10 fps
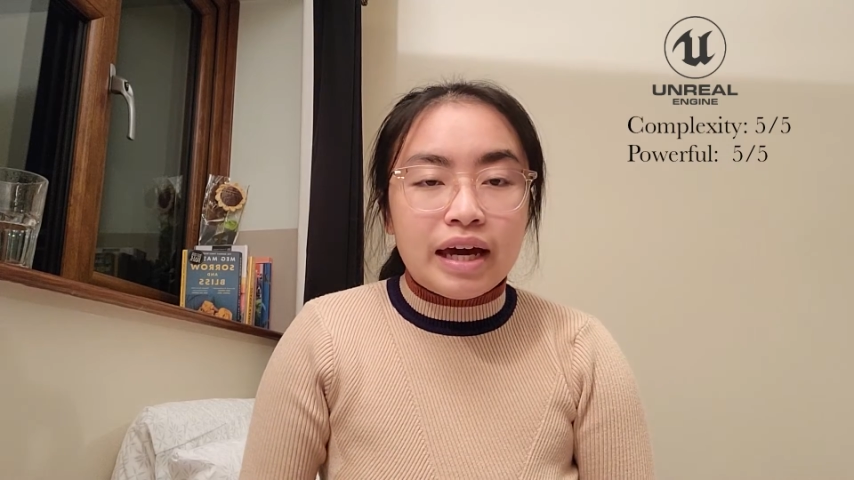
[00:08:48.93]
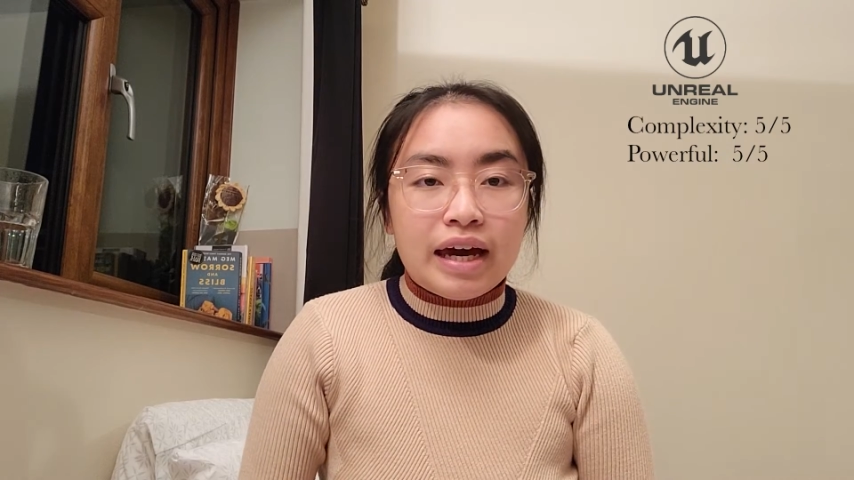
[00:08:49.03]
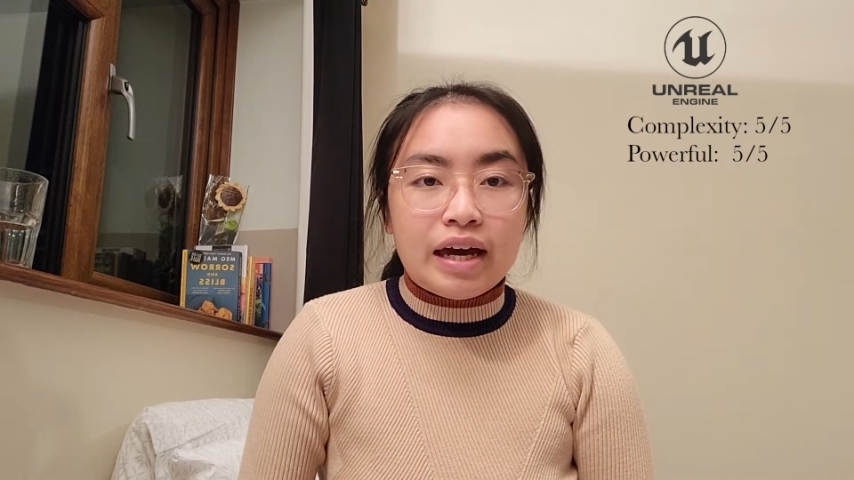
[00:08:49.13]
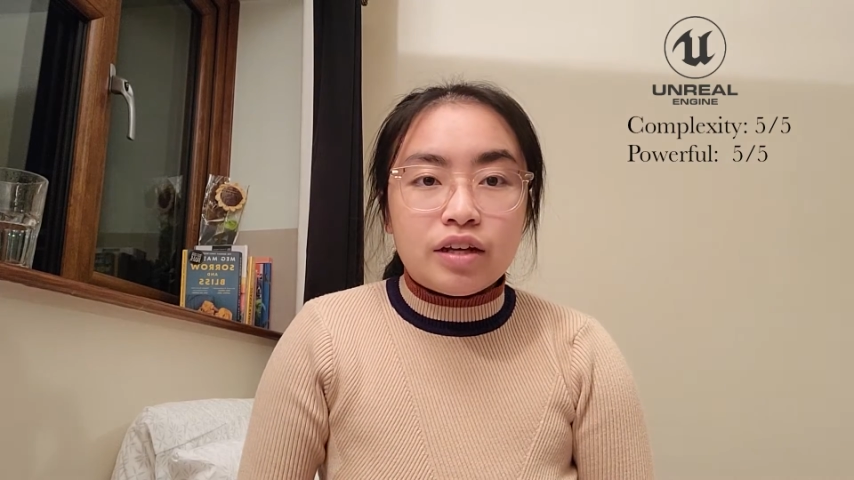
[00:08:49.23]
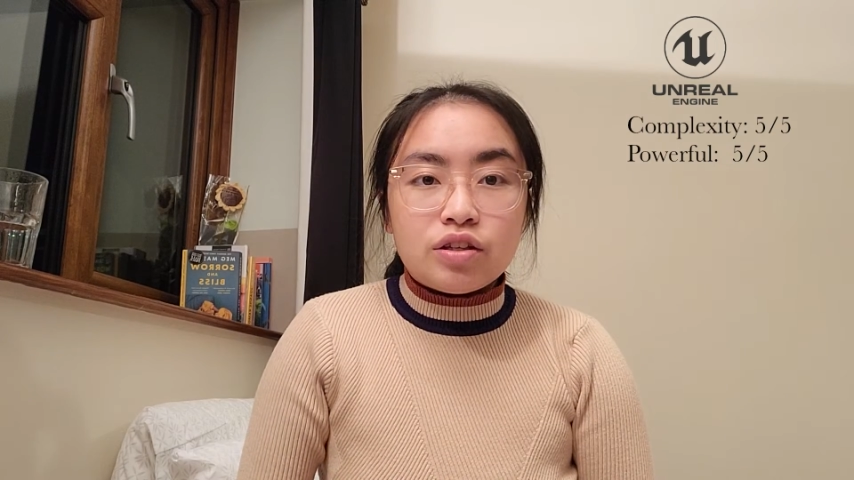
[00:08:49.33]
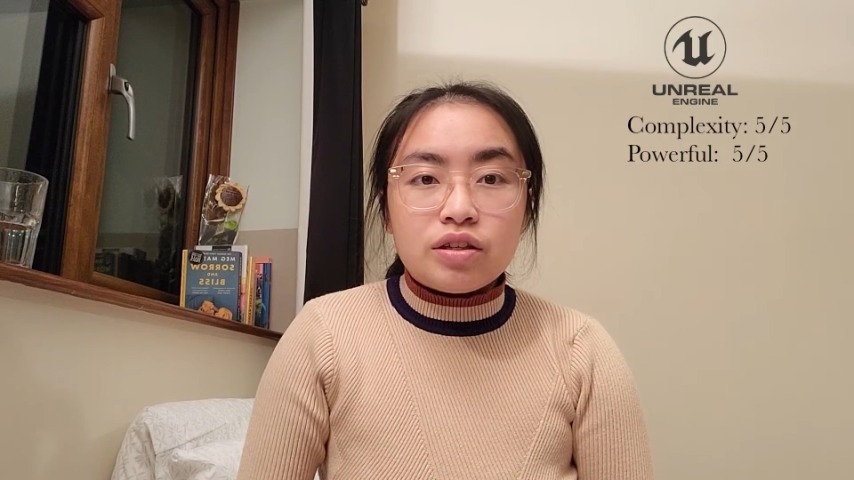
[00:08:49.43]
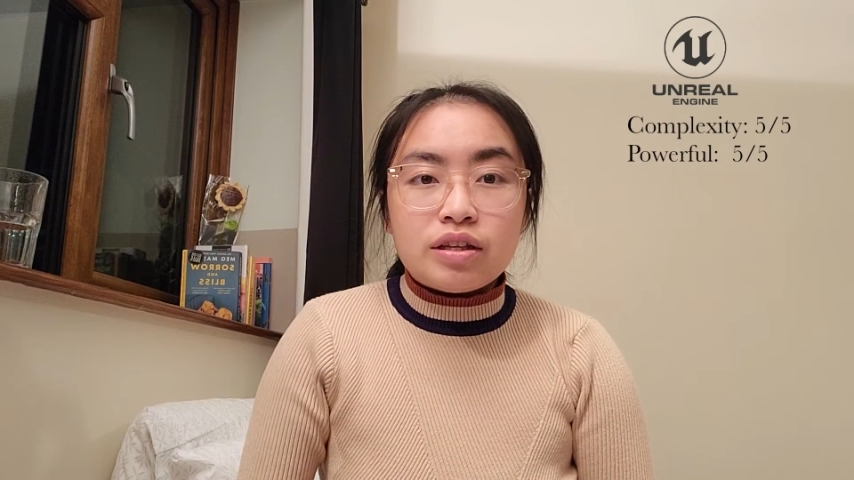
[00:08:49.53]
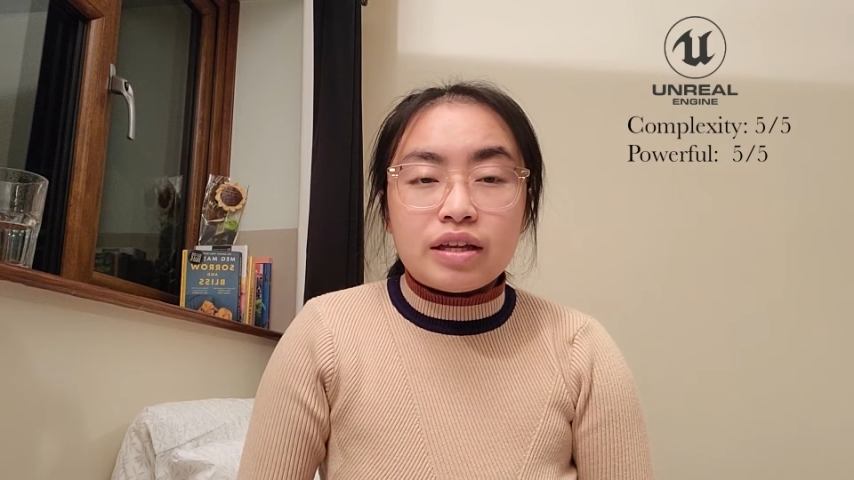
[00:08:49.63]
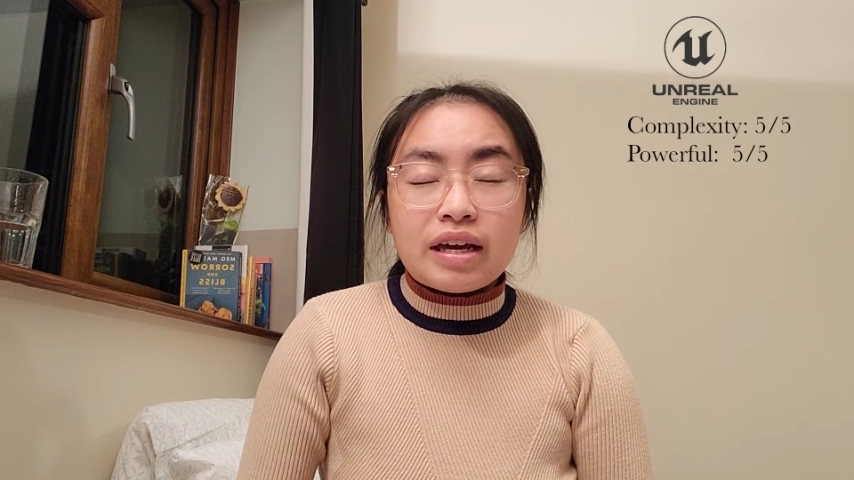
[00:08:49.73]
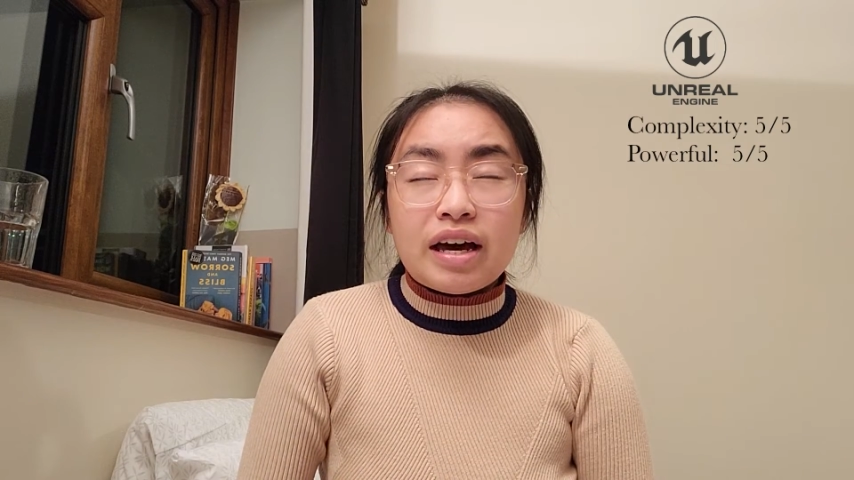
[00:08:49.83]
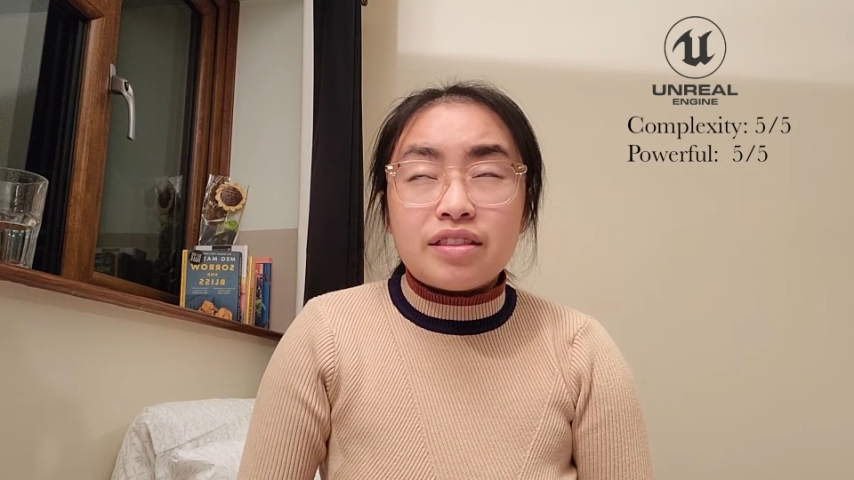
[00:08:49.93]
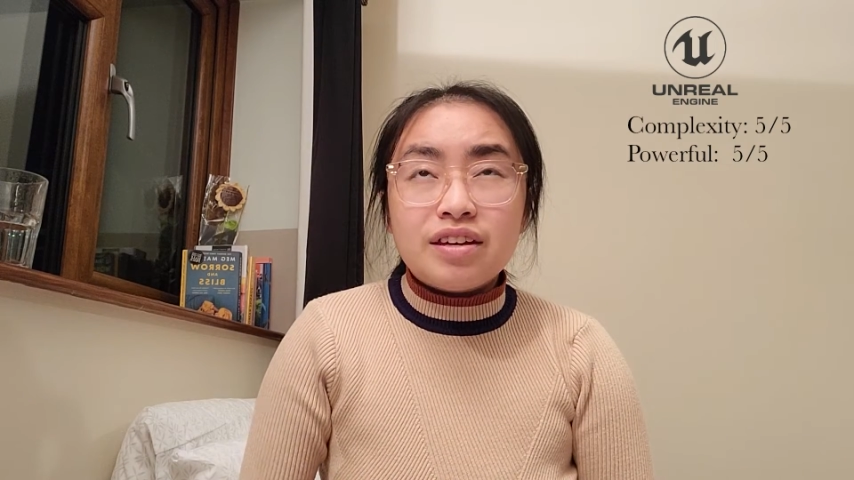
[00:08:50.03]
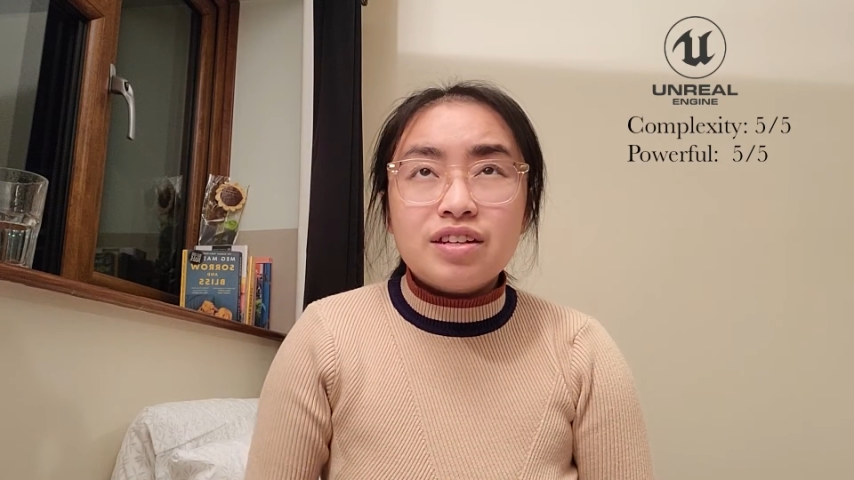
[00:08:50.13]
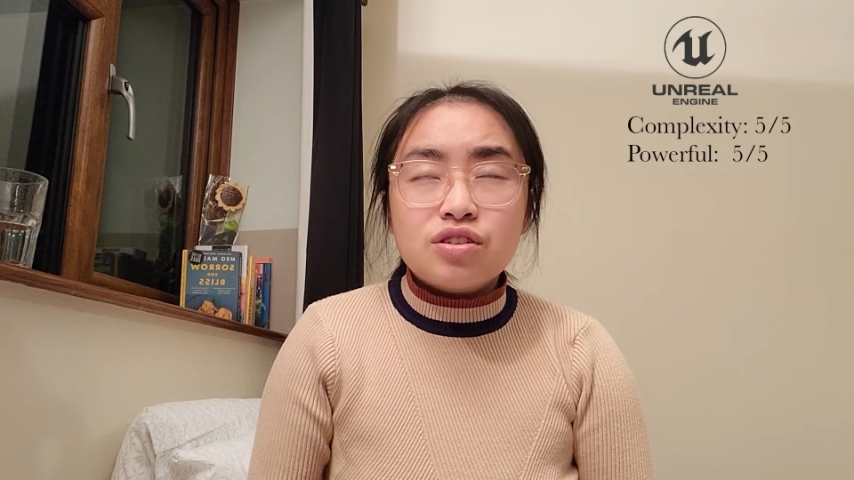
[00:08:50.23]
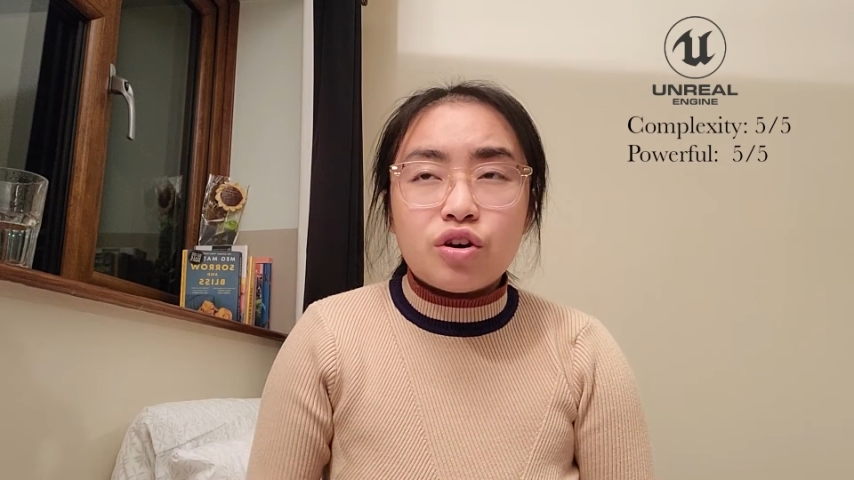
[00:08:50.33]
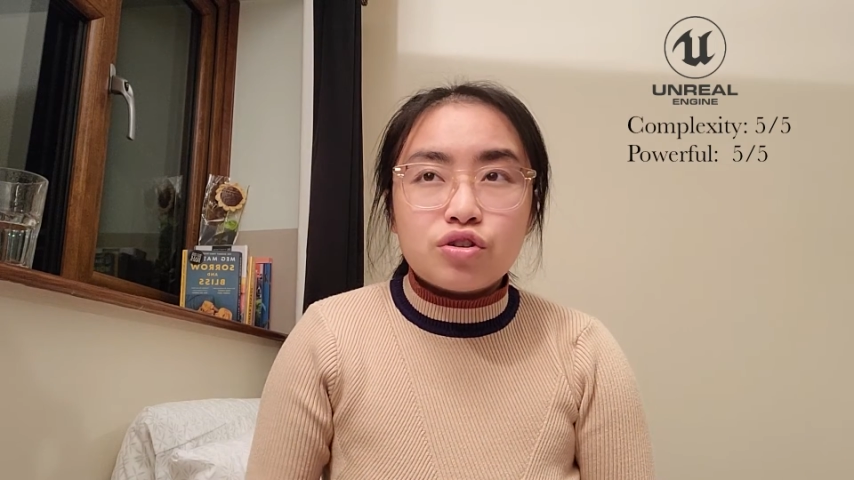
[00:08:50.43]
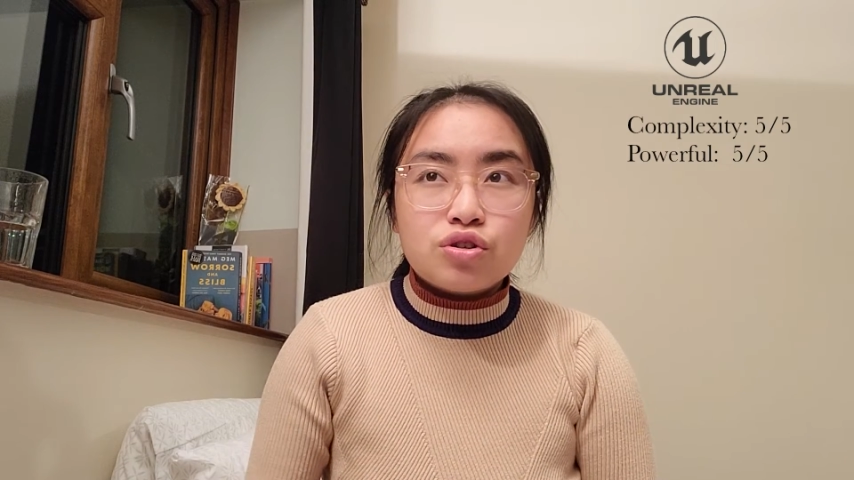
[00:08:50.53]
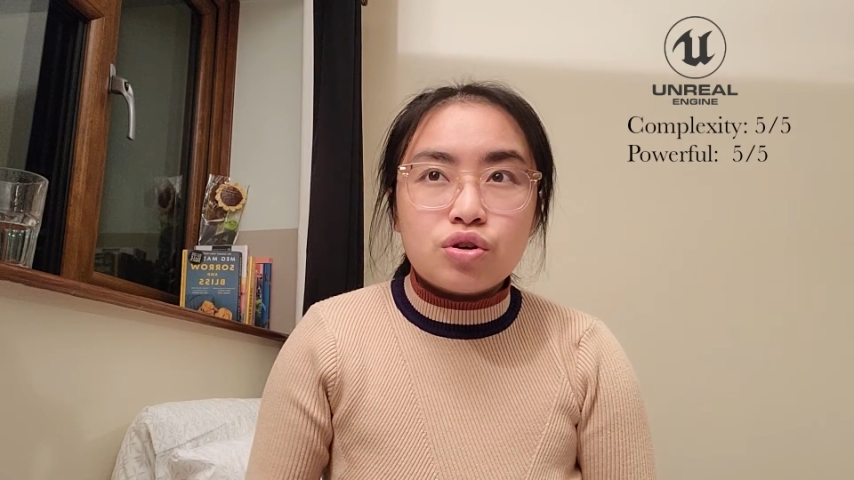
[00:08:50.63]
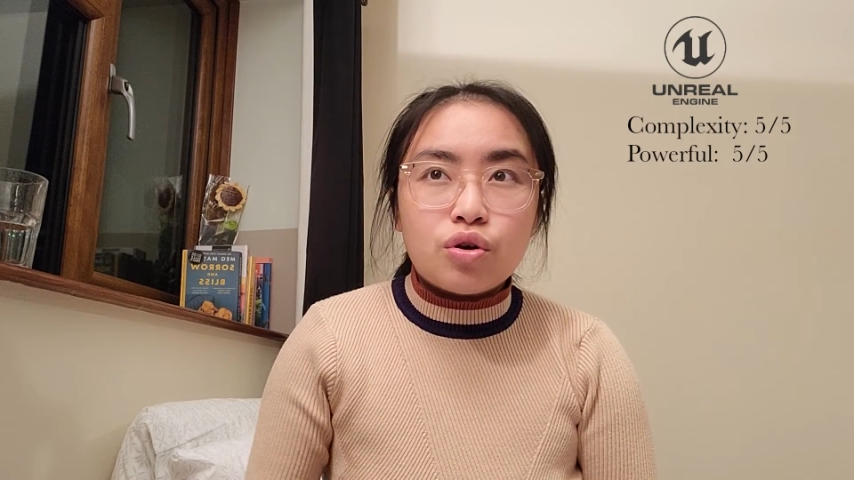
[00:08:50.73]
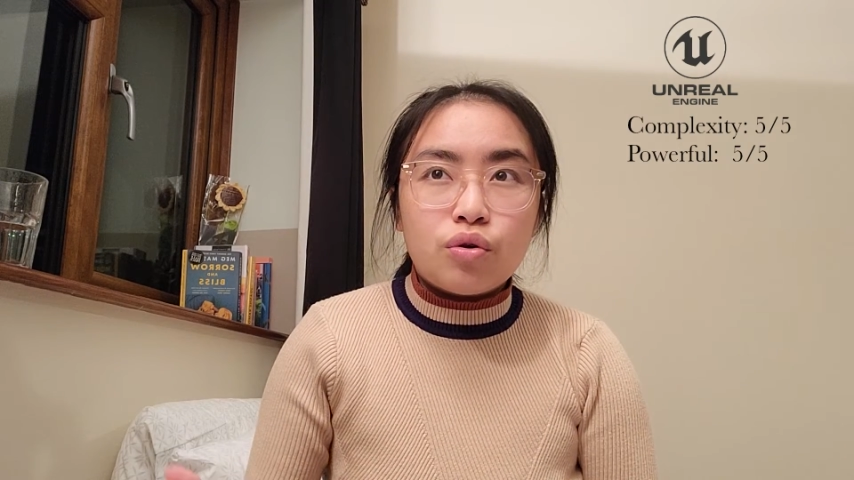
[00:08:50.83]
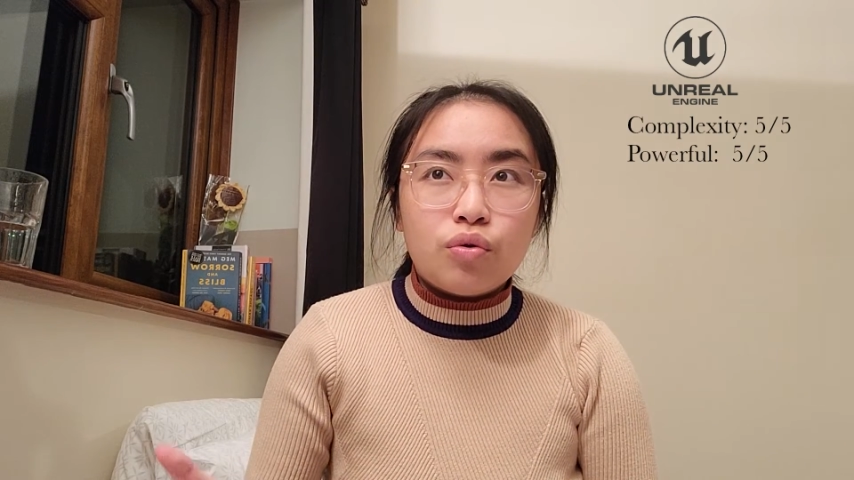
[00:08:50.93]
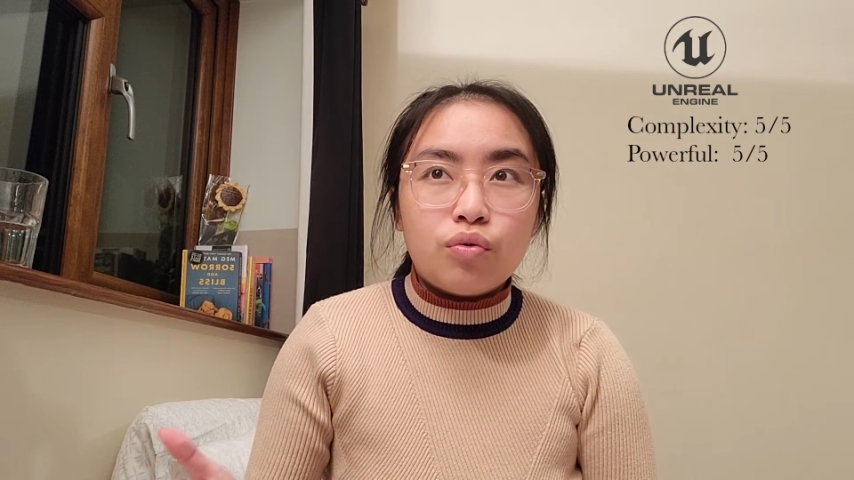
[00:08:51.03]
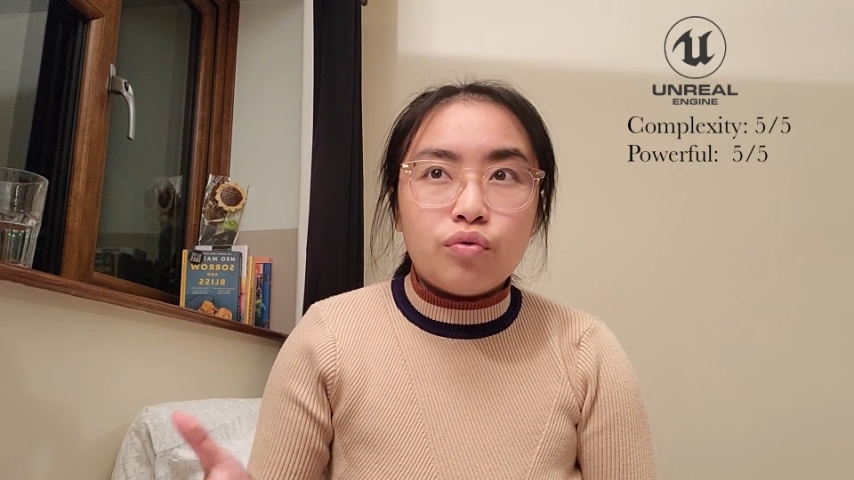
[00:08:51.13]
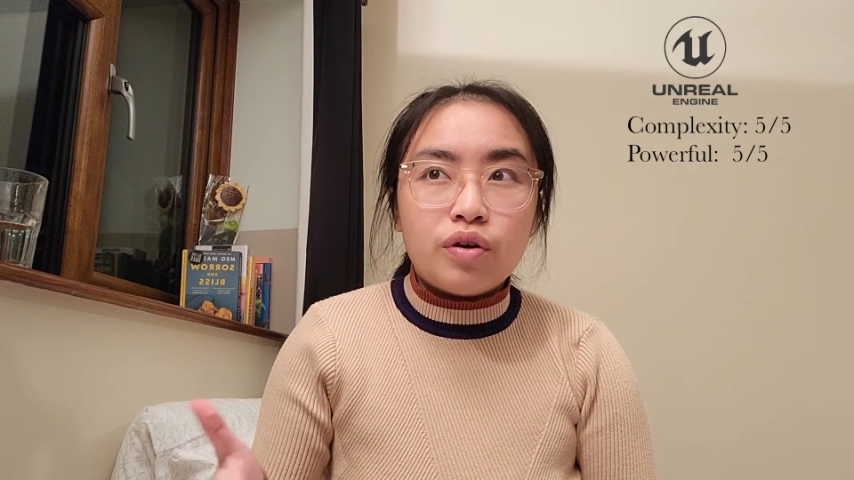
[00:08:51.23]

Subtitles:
and I think it's also